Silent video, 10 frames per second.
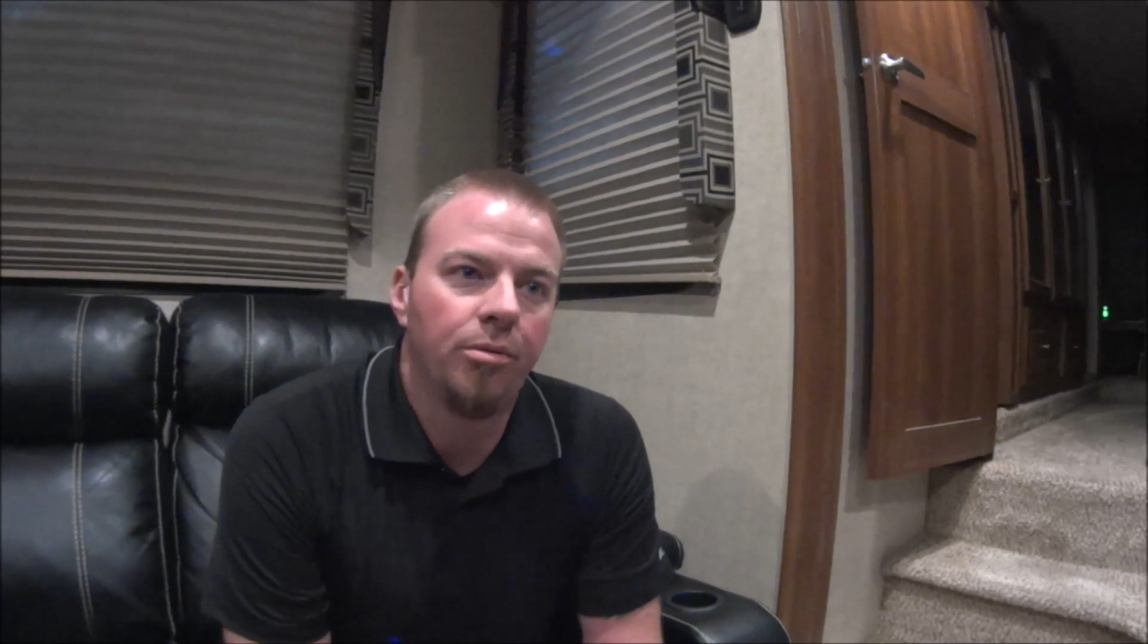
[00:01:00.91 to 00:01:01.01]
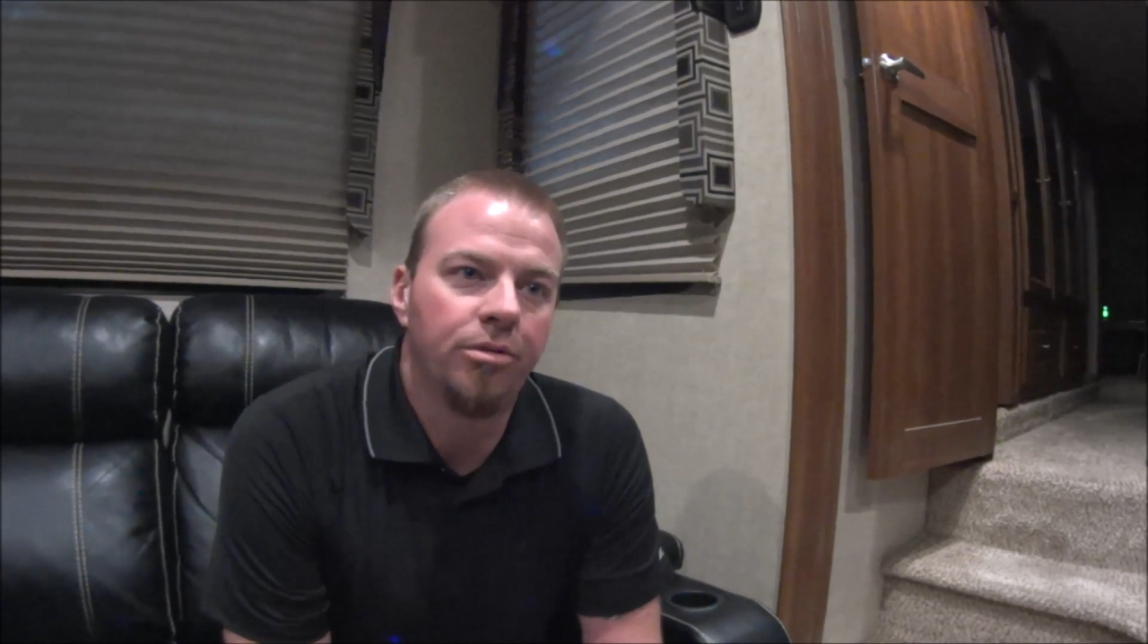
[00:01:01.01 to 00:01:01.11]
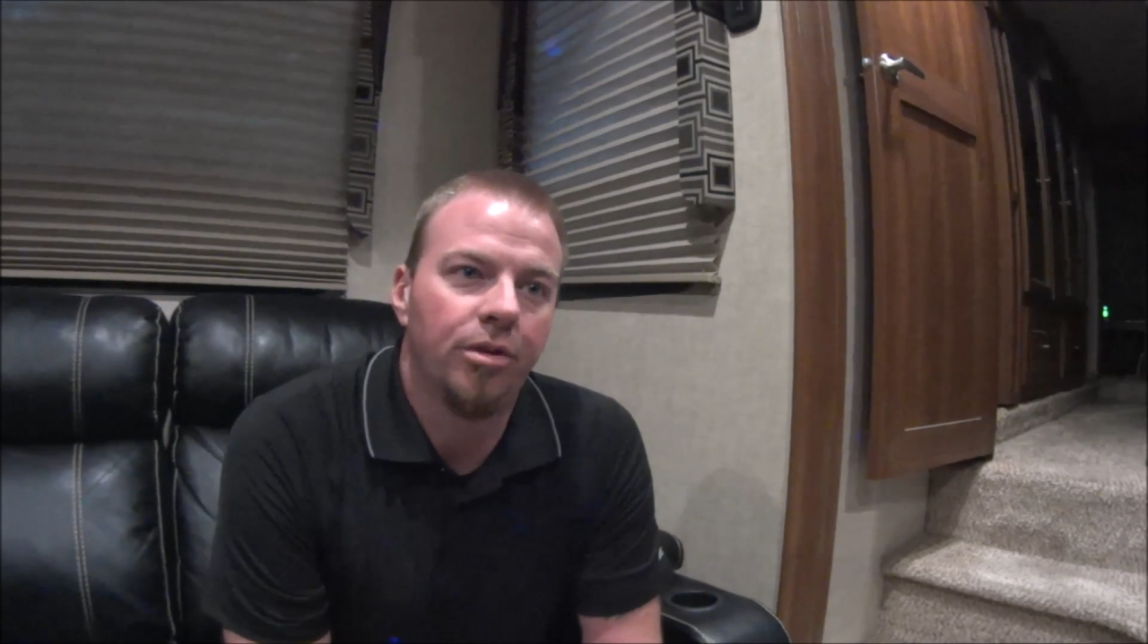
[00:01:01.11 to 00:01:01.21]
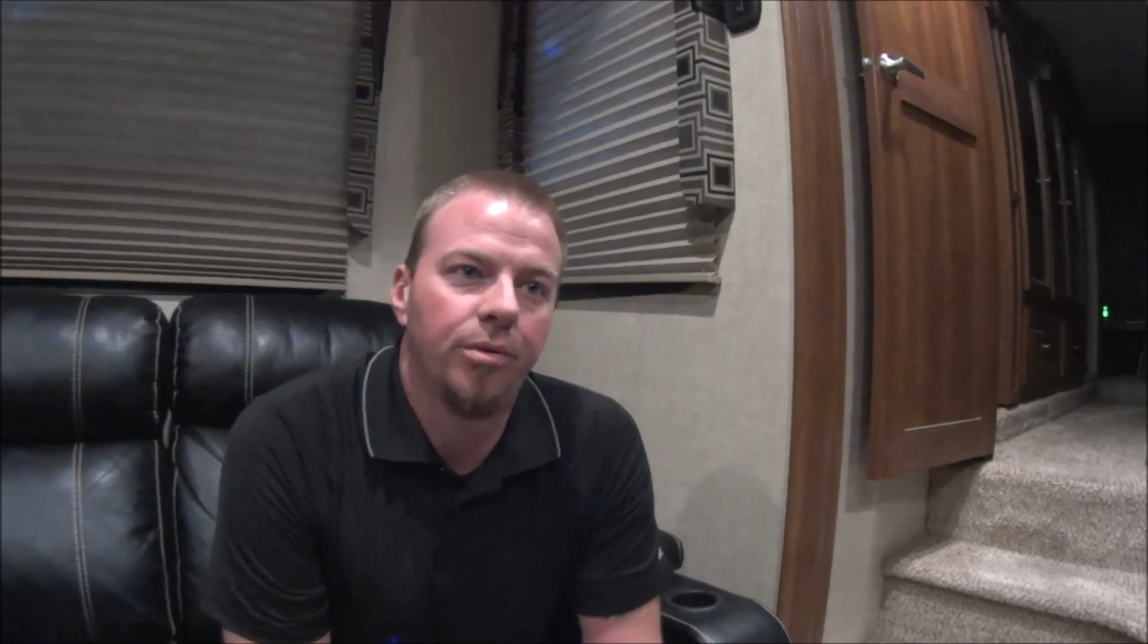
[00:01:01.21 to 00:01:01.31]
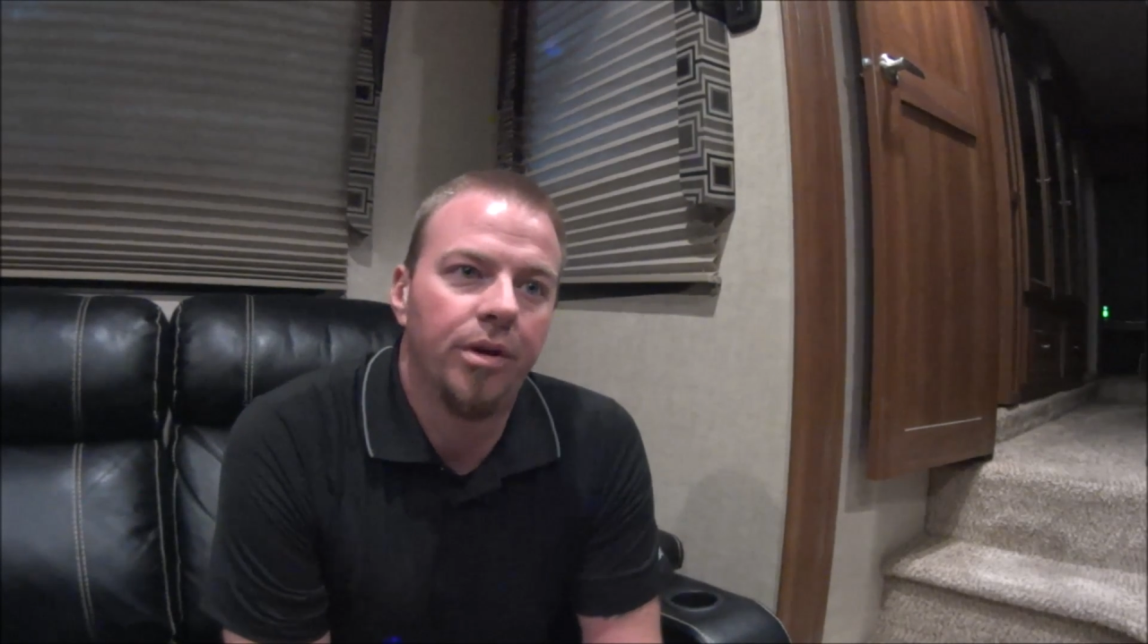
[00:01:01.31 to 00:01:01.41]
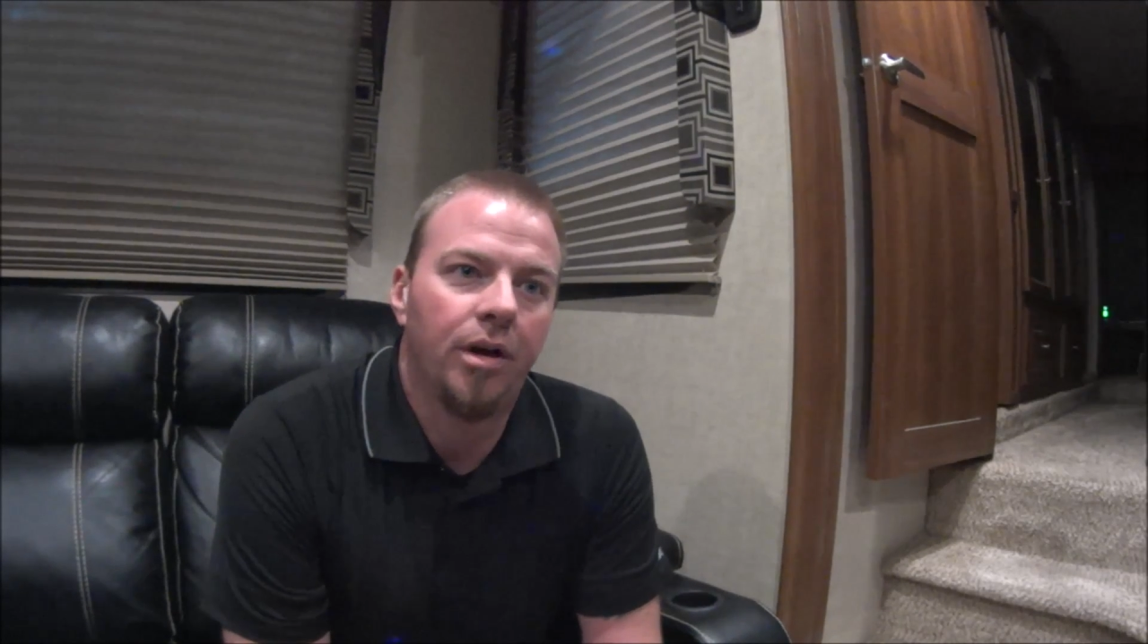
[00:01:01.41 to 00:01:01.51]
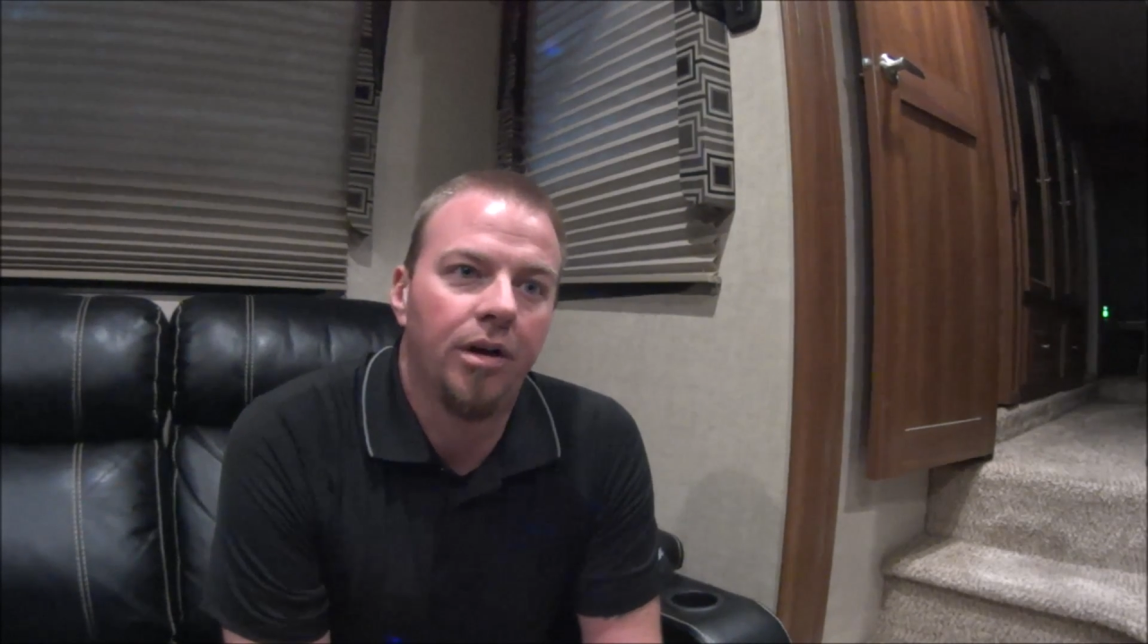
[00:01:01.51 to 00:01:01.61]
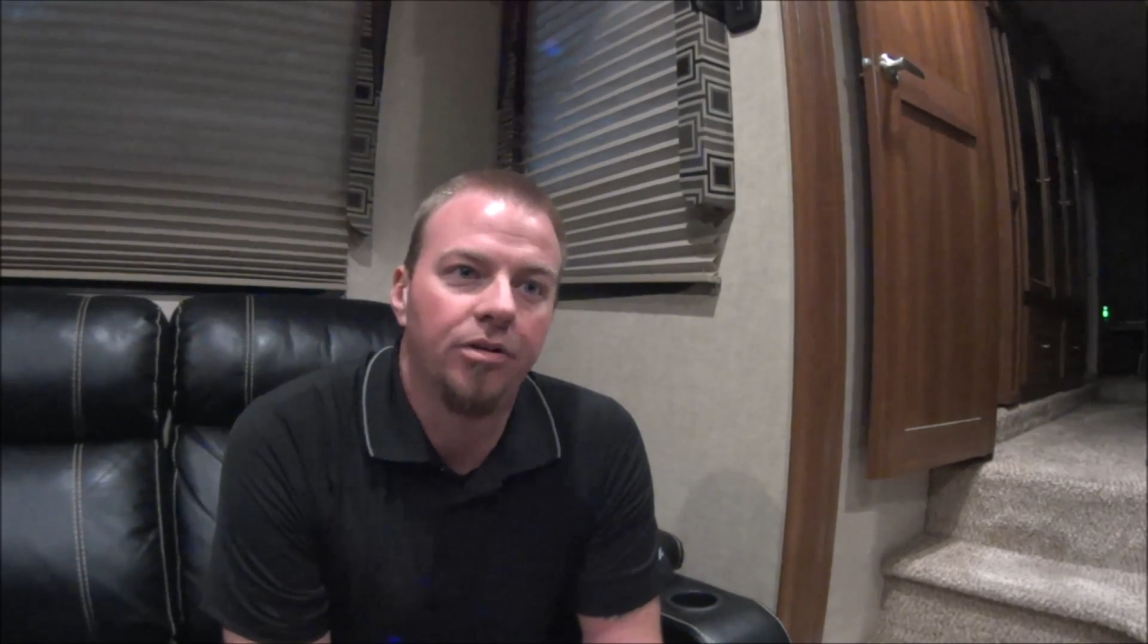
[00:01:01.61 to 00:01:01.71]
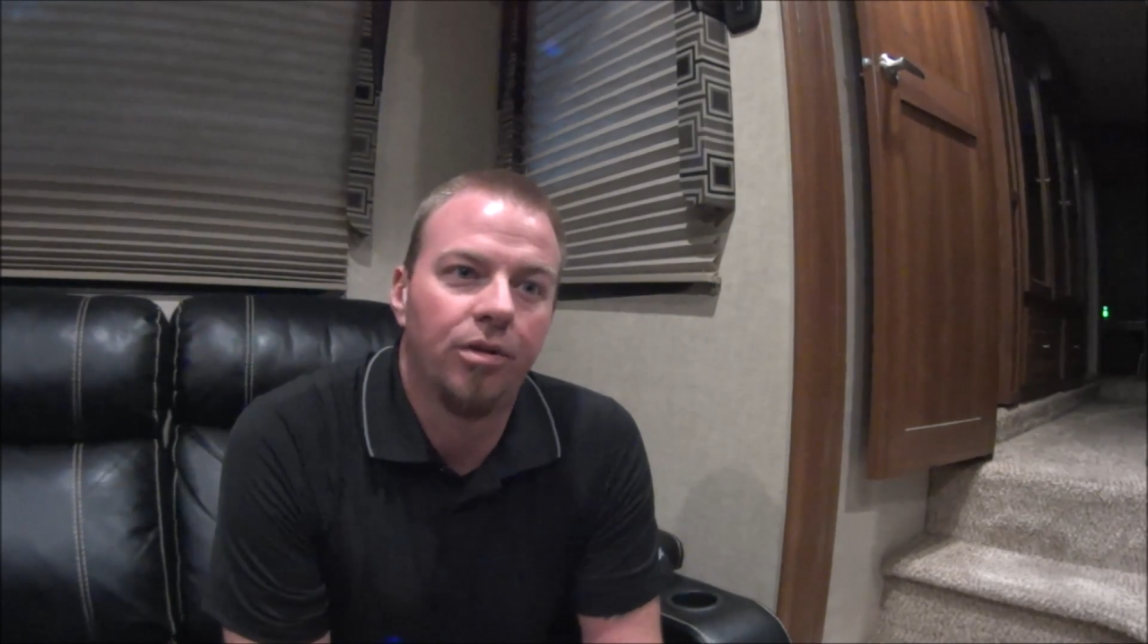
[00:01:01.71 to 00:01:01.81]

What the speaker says: was going on.